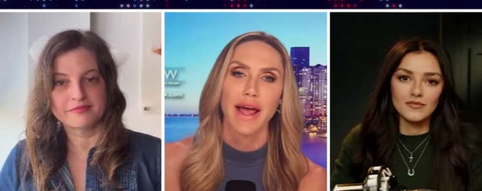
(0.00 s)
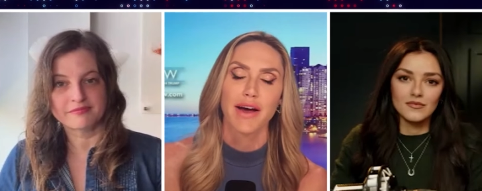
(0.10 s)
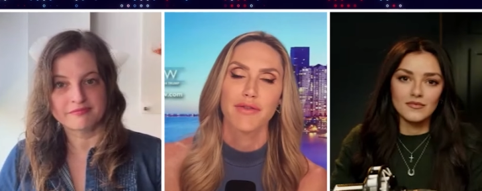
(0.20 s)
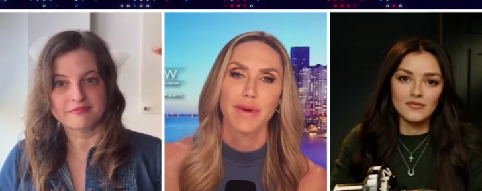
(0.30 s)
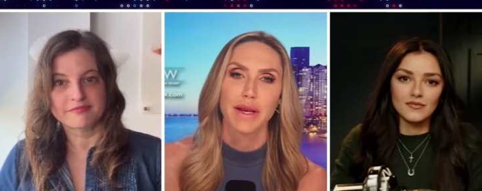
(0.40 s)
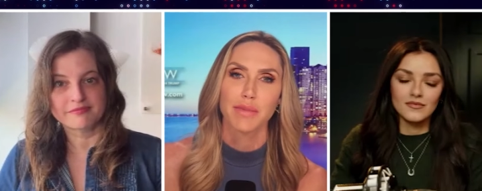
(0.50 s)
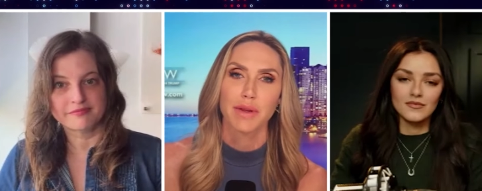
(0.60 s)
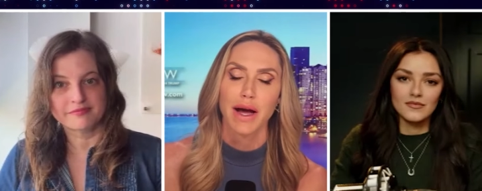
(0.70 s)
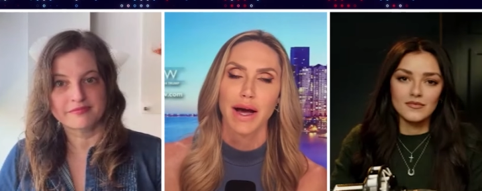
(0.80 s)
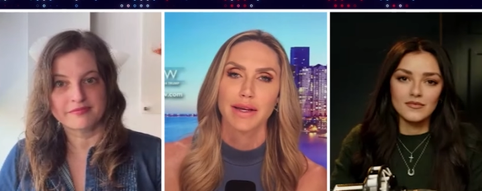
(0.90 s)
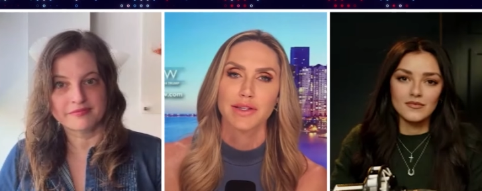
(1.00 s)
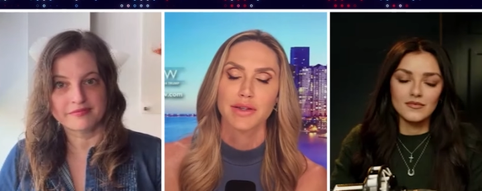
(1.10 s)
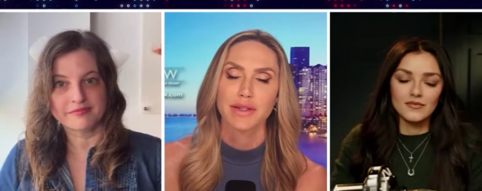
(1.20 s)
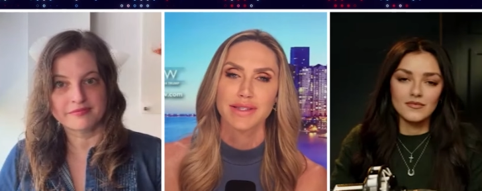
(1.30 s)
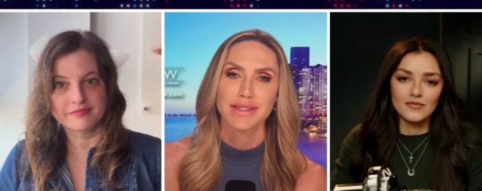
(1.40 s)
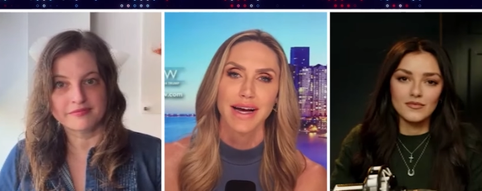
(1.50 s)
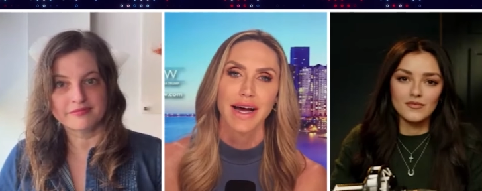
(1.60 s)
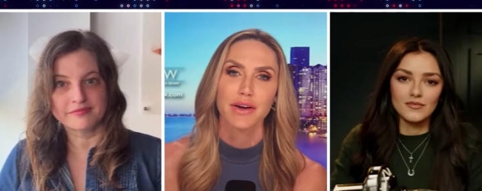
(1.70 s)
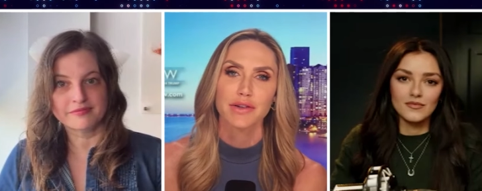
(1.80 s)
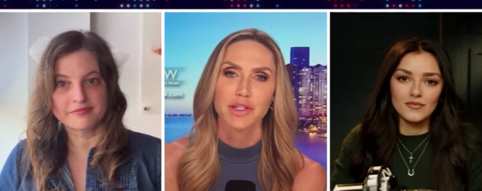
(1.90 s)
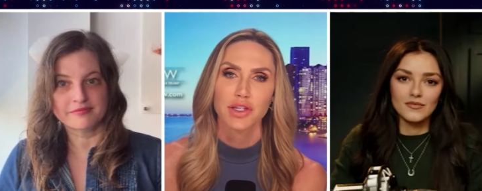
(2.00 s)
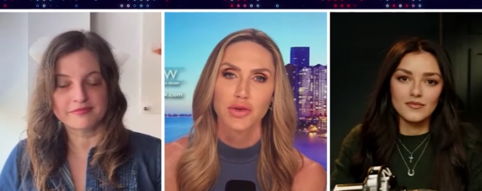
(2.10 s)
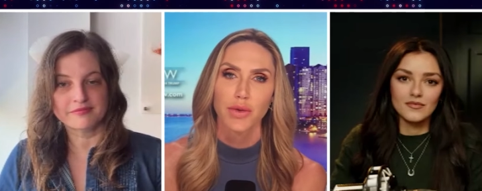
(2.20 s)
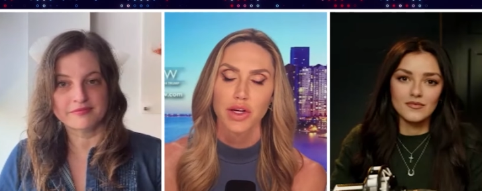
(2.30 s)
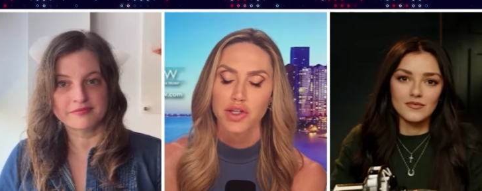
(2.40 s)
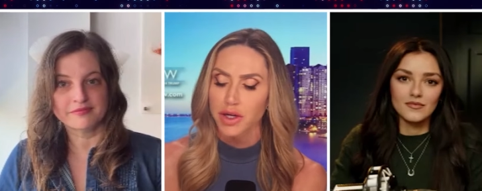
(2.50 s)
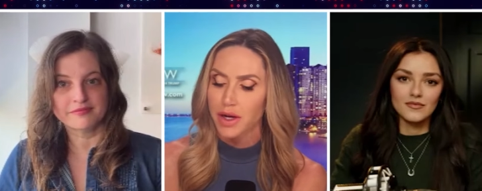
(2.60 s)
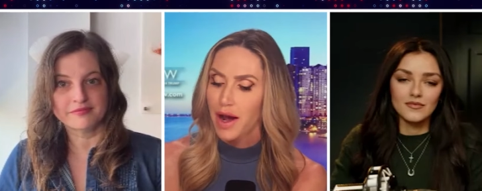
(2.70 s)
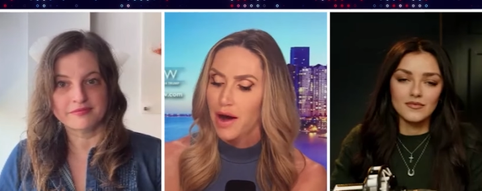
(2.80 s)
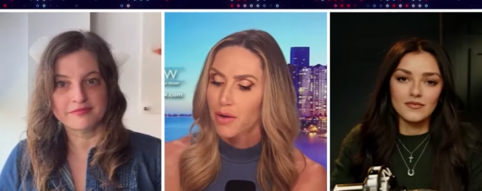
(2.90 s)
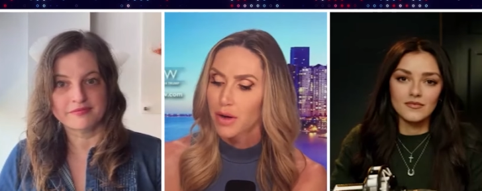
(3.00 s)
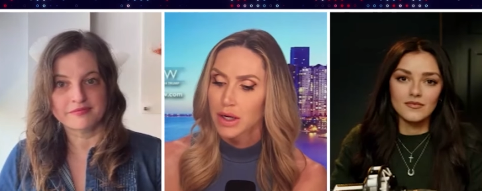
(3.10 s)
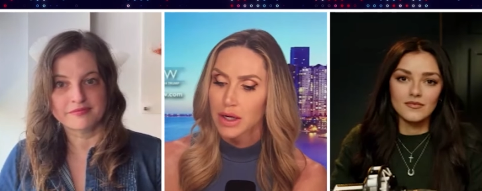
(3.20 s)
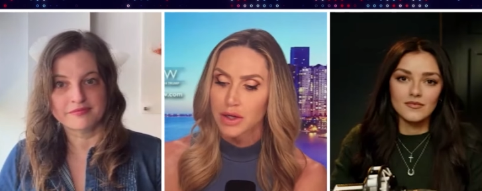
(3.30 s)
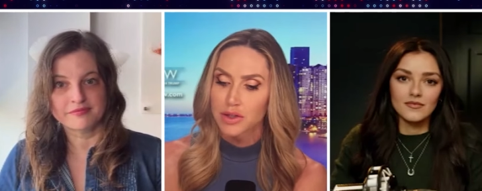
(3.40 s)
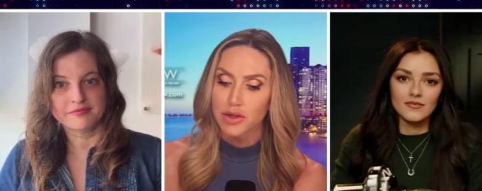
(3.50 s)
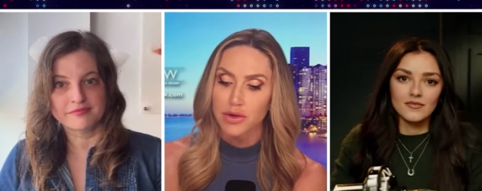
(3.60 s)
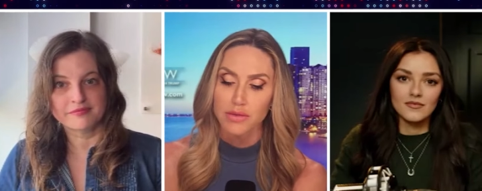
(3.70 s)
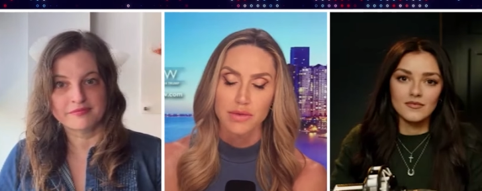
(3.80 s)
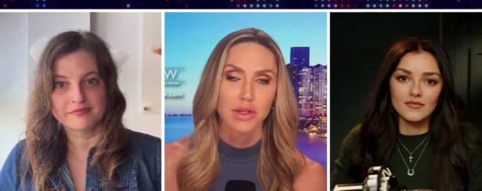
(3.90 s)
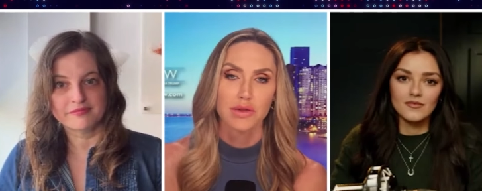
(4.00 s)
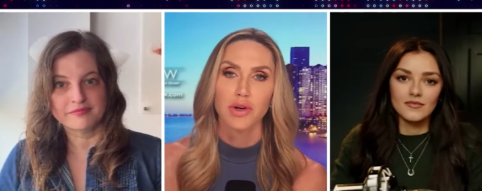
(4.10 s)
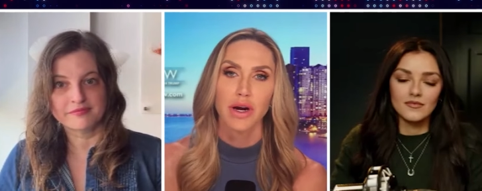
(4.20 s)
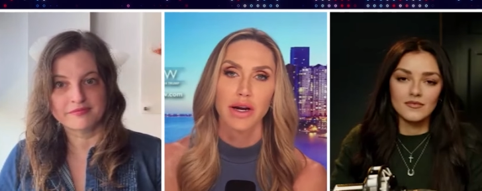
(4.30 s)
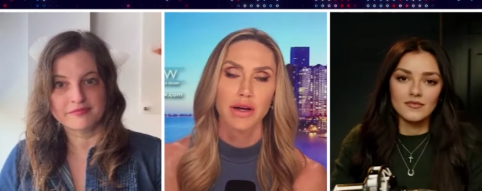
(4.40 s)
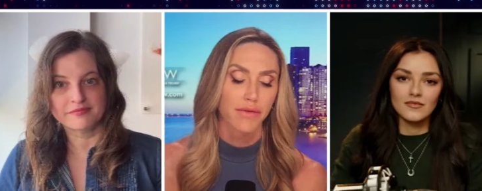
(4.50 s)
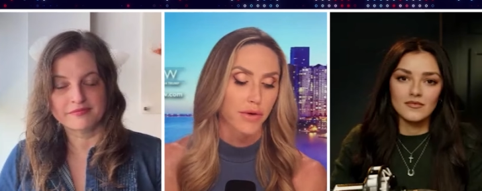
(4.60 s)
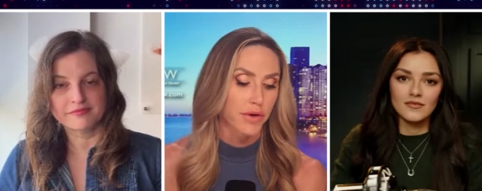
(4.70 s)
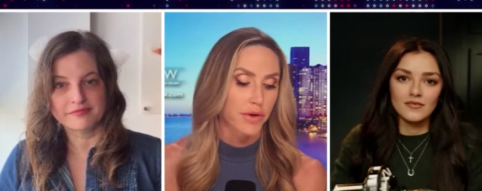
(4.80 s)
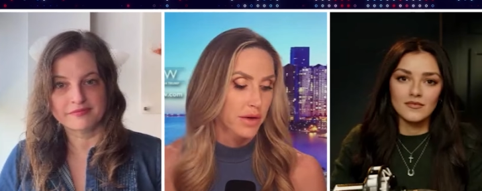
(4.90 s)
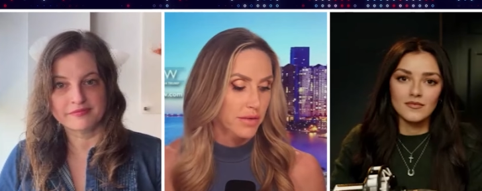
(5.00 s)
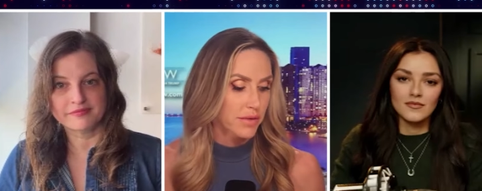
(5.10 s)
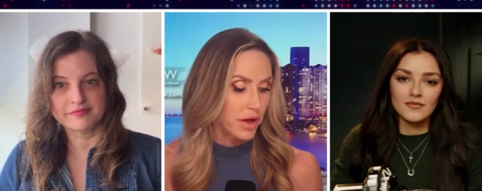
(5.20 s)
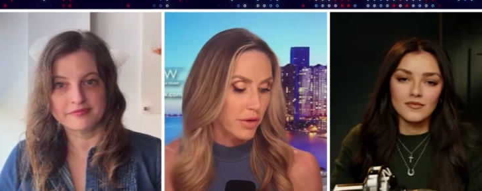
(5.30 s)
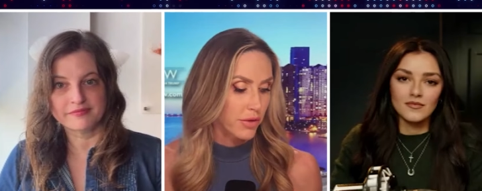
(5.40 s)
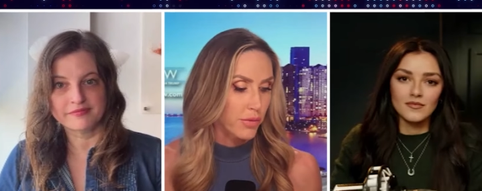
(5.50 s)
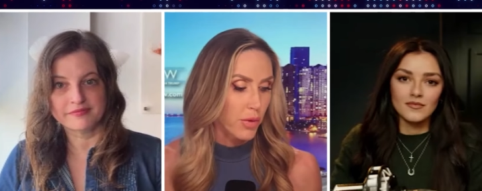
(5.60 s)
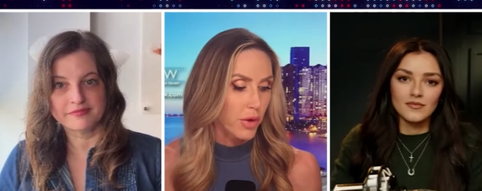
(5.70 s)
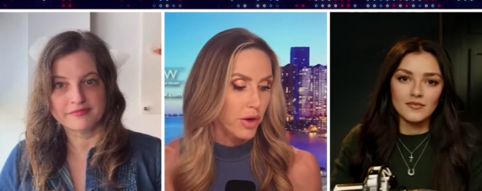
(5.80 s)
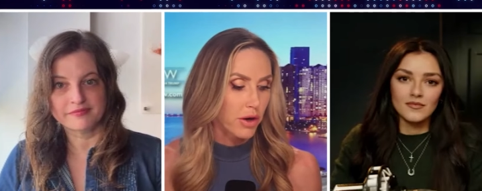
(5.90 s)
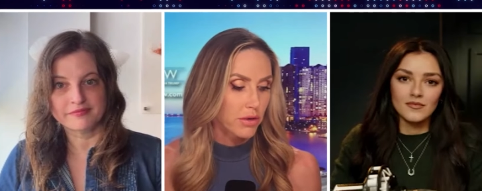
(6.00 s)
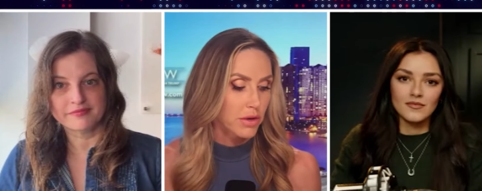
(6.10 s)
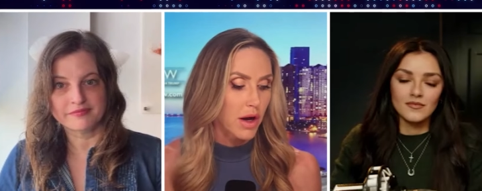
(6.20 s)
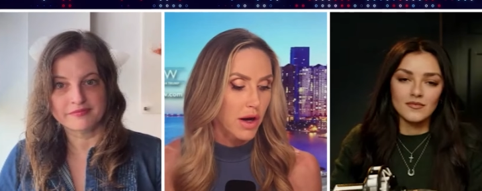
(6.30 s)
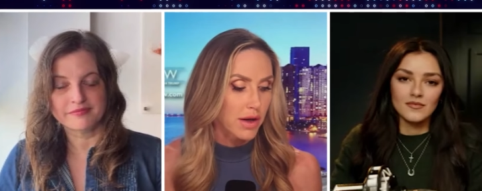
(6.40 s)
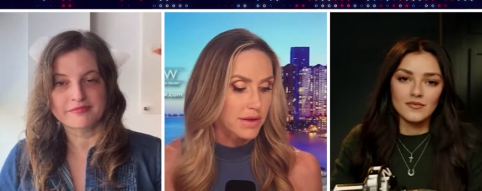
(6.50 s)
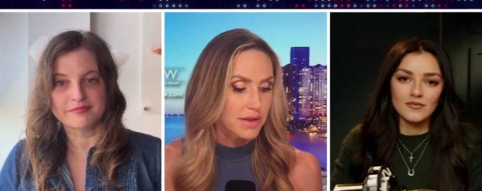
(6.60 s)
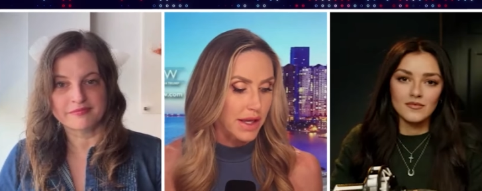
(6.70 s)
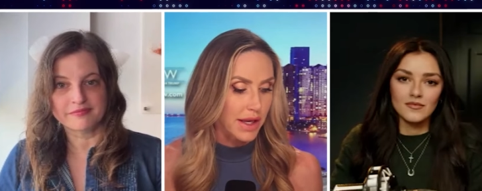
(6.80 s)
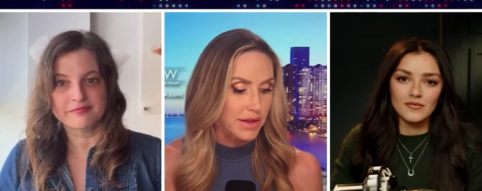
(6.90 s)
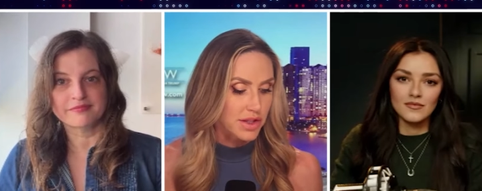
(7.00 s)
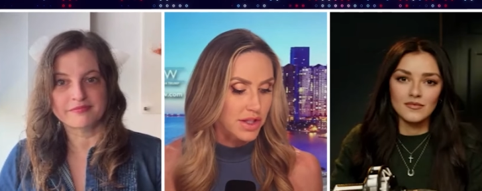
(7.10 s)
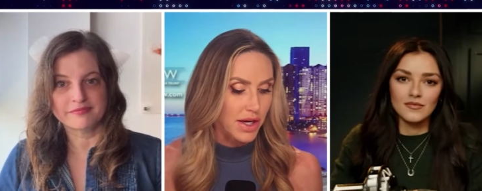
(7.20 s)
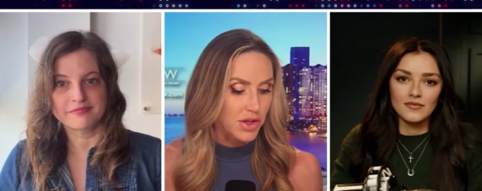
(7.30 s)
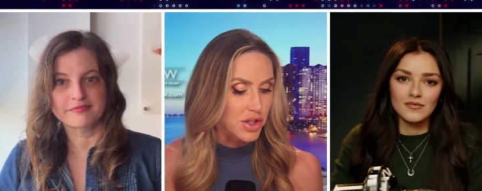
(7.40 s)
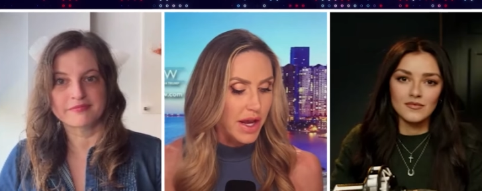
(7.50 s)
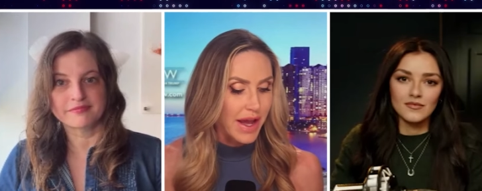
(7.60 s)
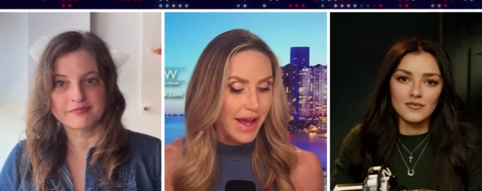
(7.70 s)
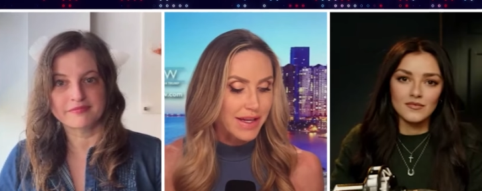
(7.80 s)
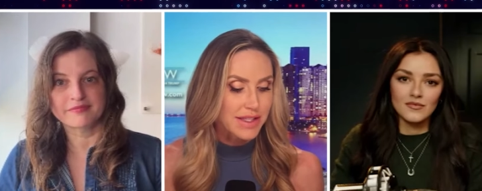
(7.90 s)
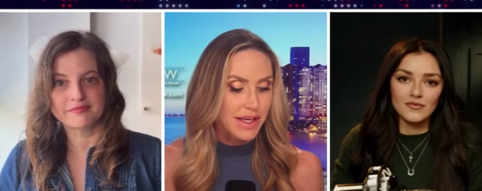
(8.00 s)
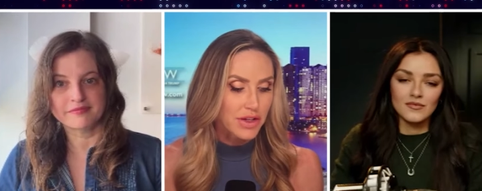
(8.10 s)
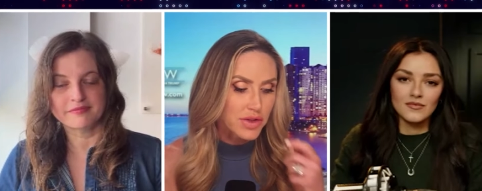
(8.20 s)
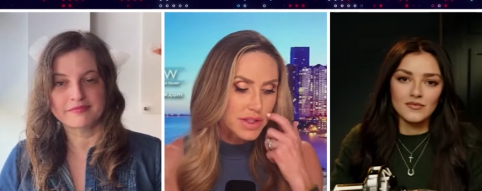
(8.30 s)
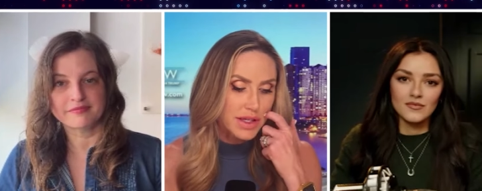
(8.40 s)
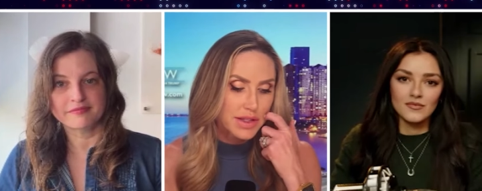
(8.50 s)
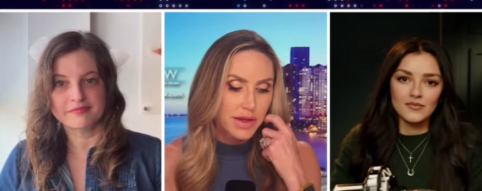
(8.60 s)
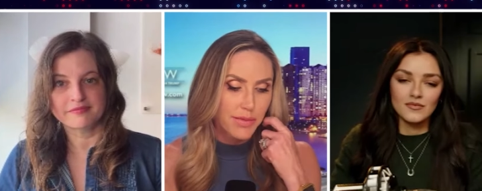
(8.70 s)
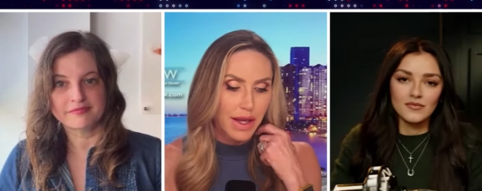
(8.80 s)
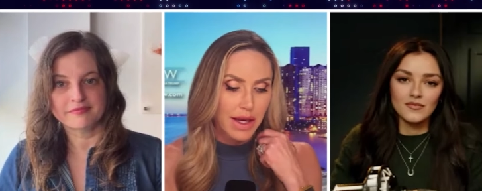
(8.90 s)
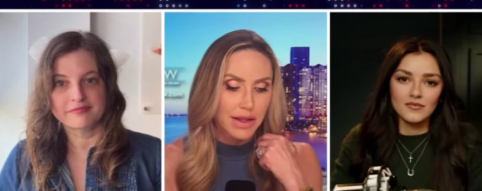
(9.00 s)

Speaker 1: have been applied to this entire situation now to to try to further you know thwart our laws and such and it's interesting to me